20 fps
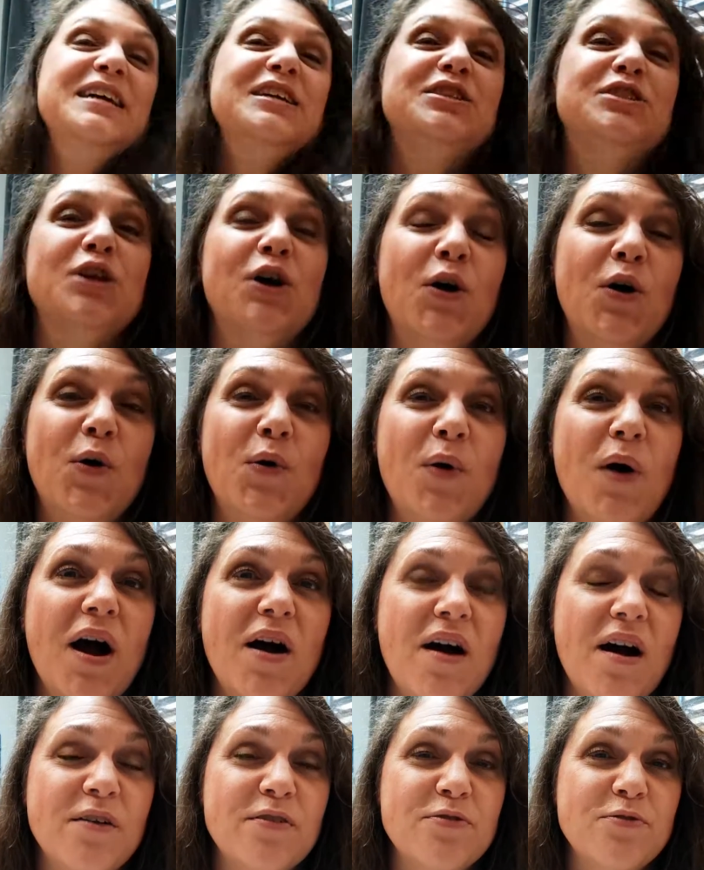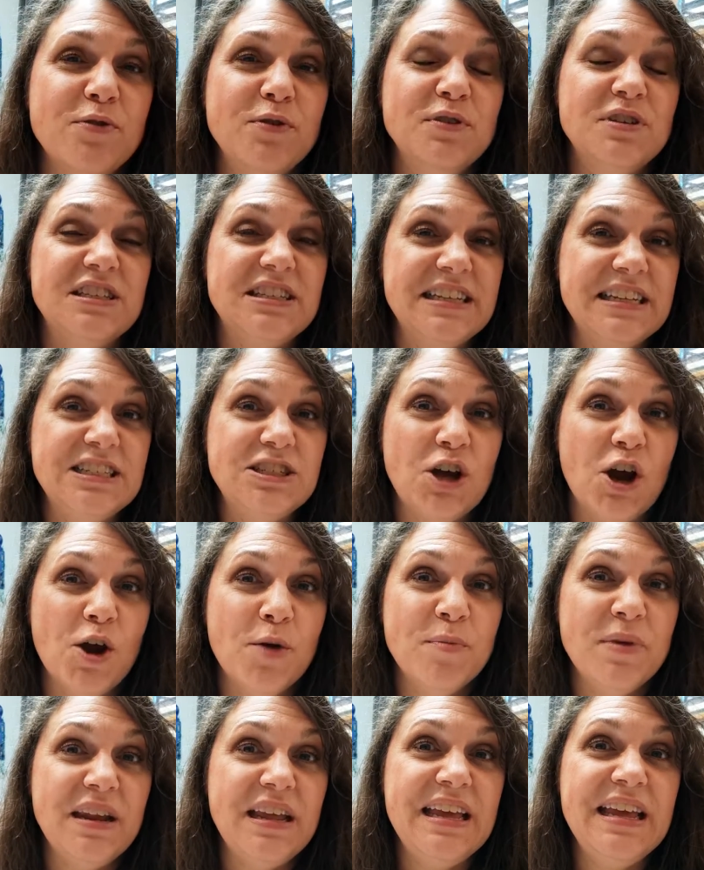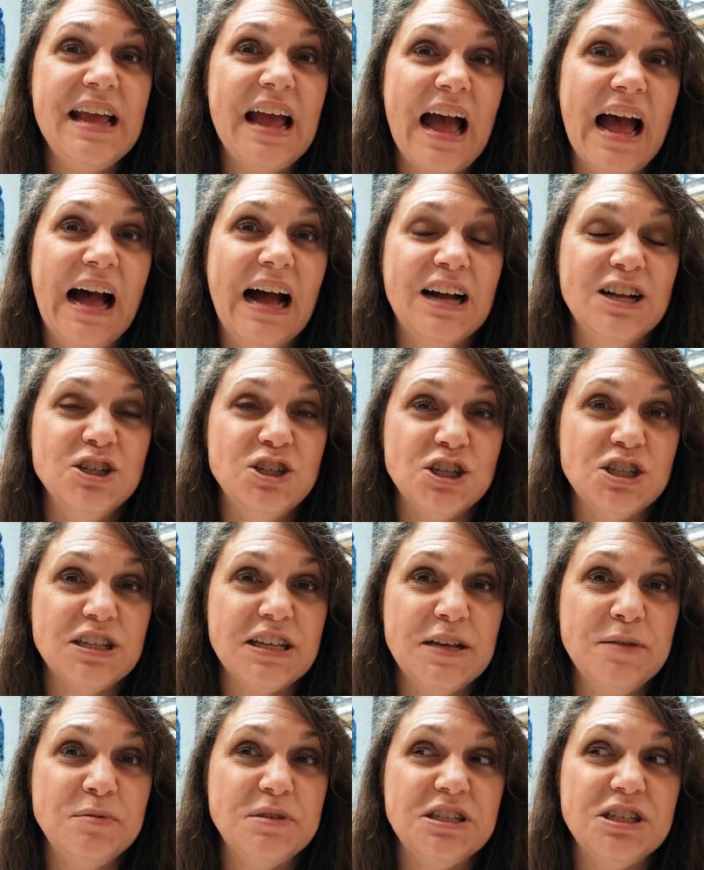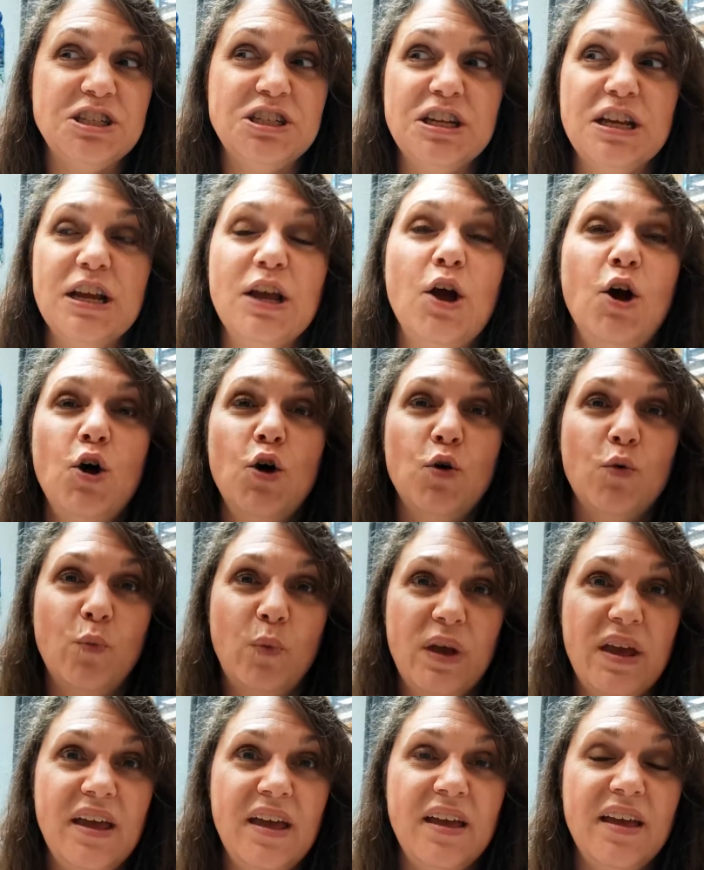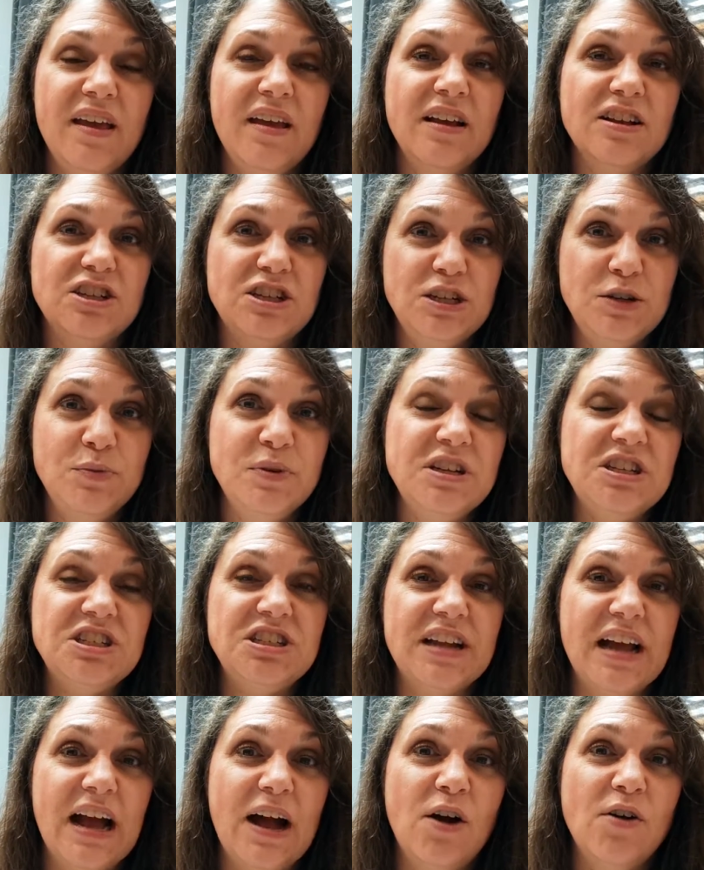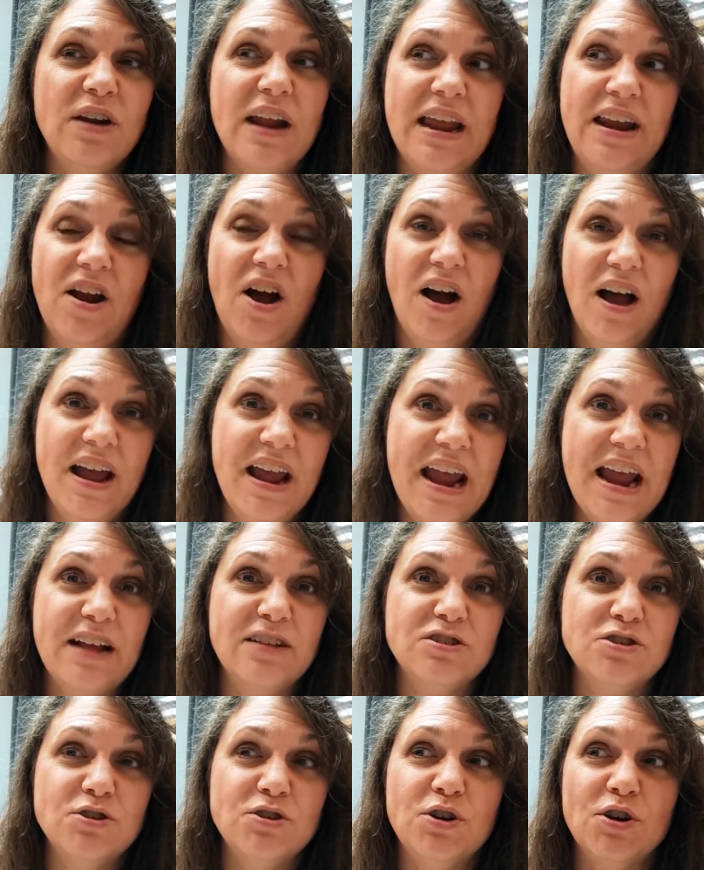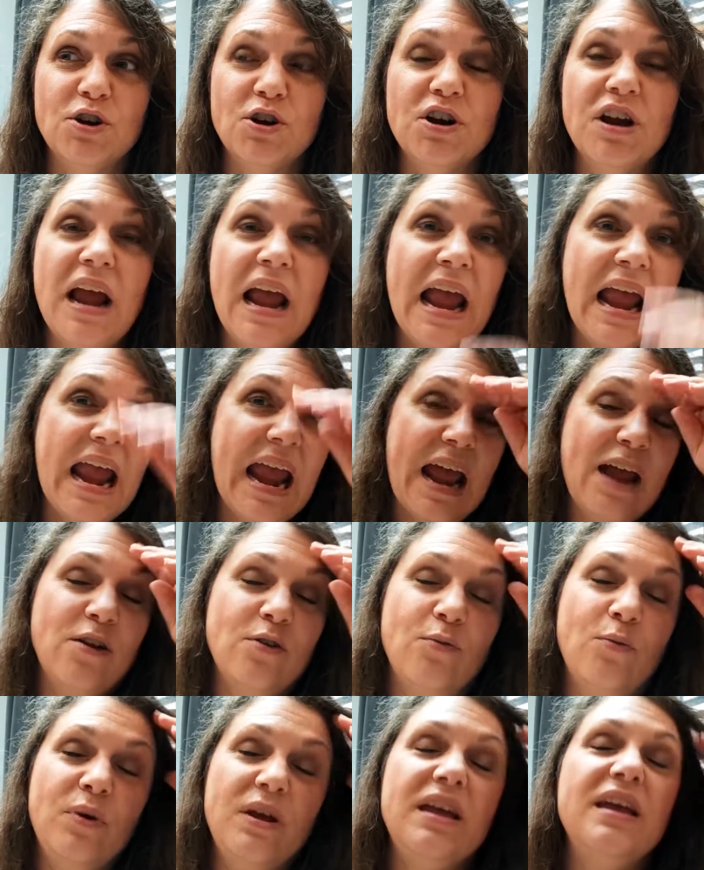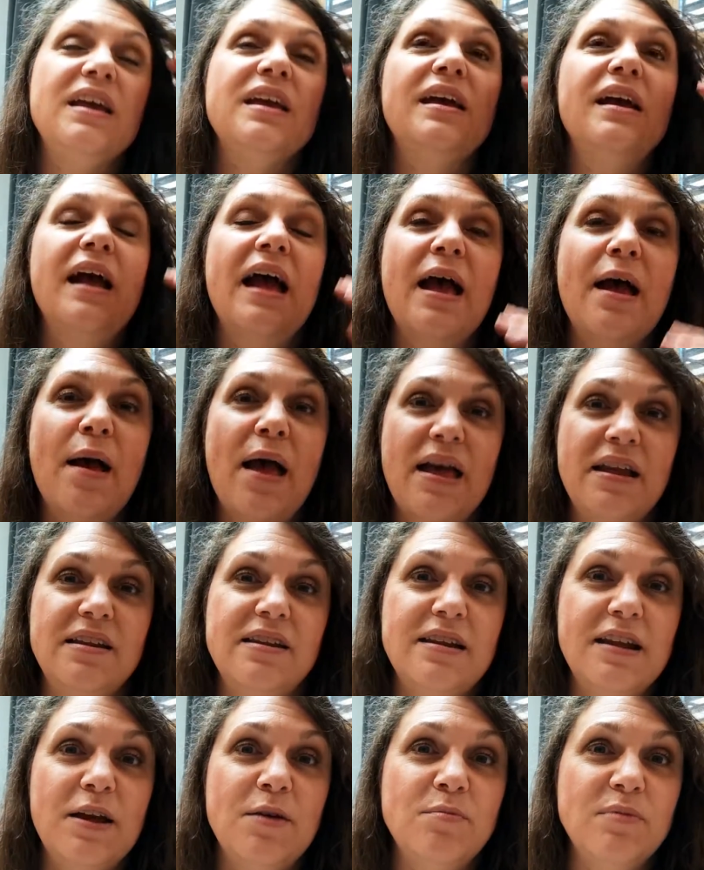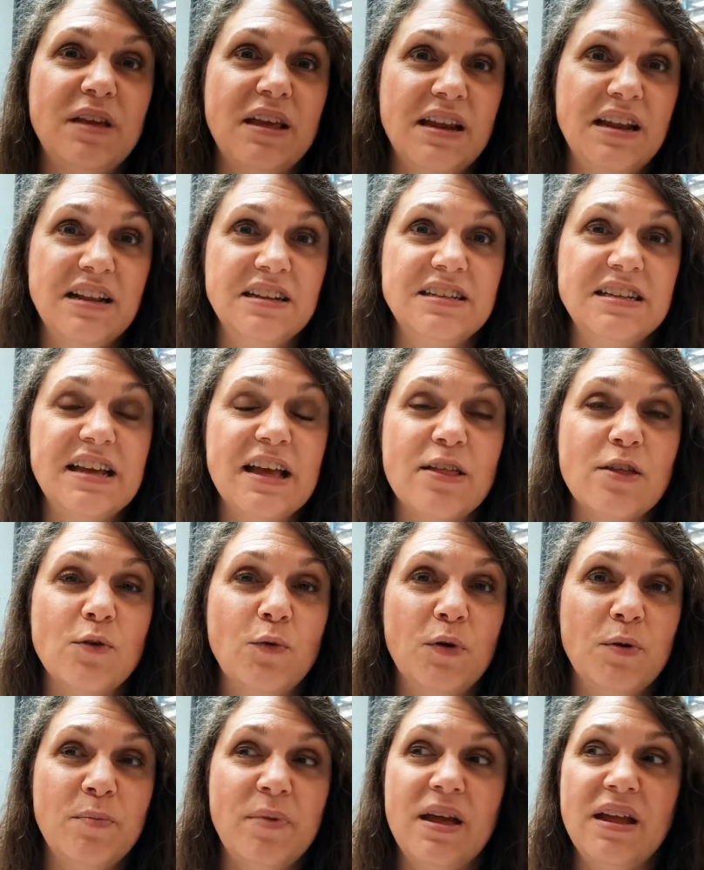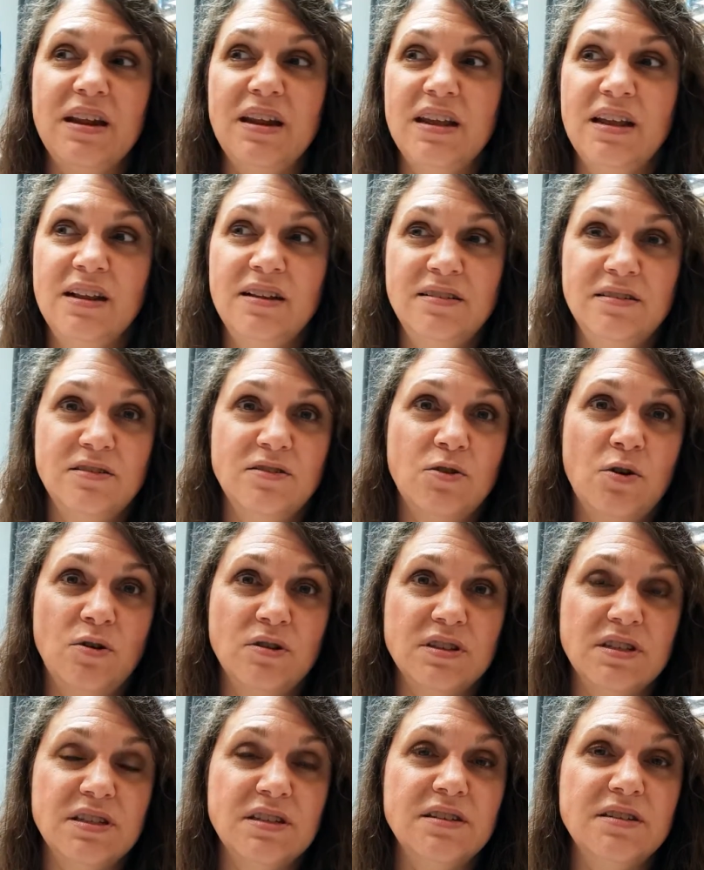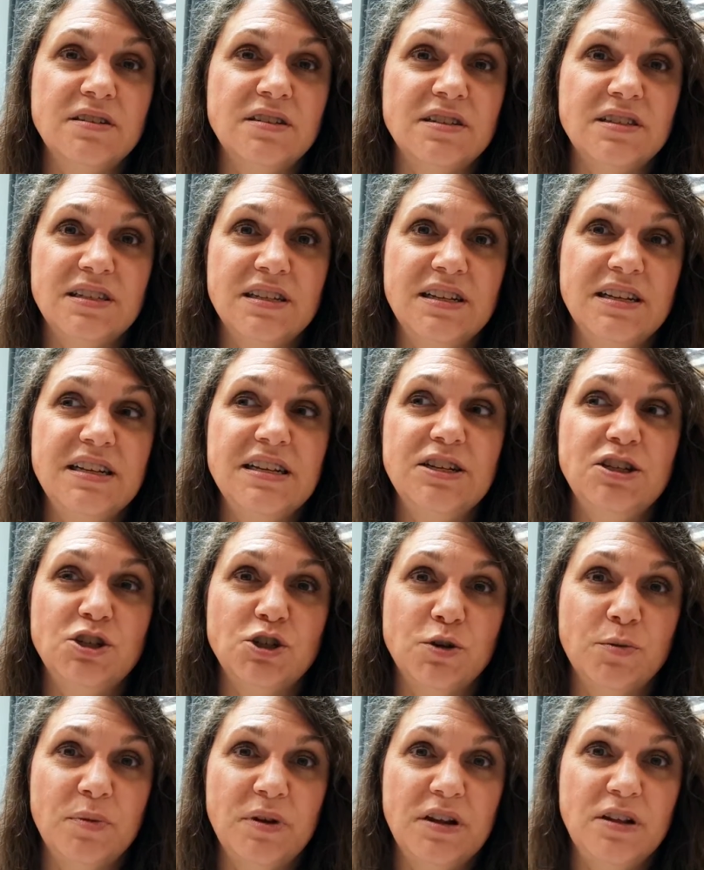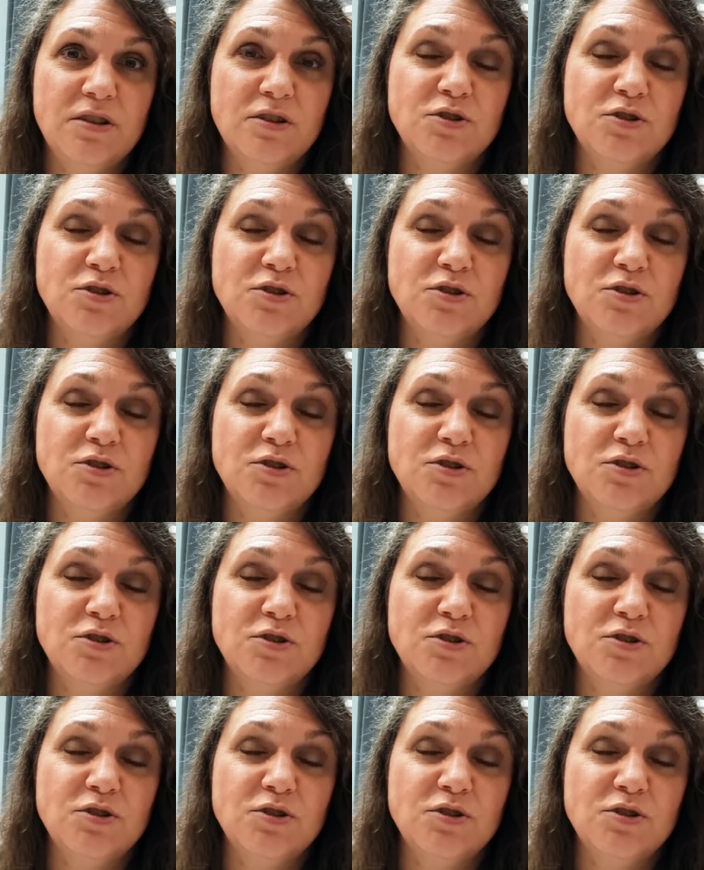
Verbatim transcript: So uh, through Stitch Harmony, um, just keep stitching. We she reached out and I answered her, and we ended up getting together. We met in Constance, a city in Germany